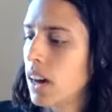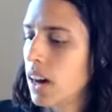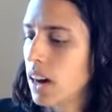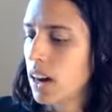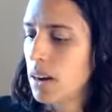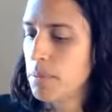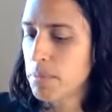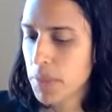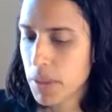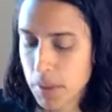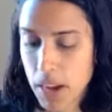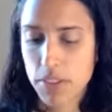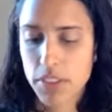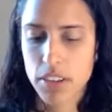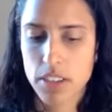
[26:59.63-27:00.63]
um,
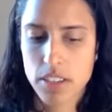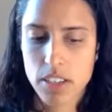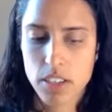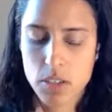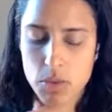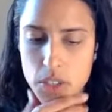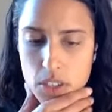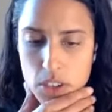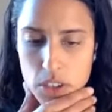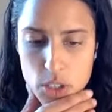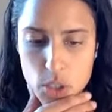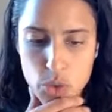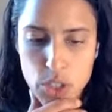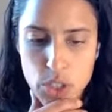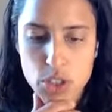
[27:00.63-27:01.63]
about this is we did all
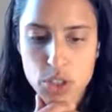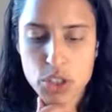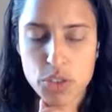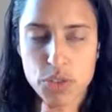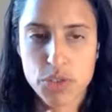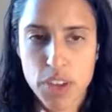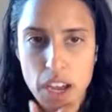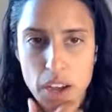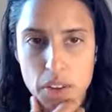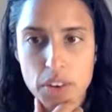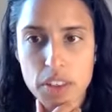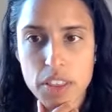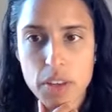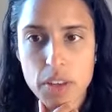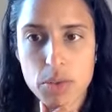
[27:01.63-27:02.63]
this research and
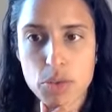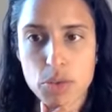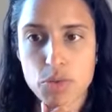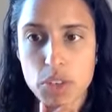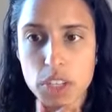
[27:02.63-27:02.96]
found that there was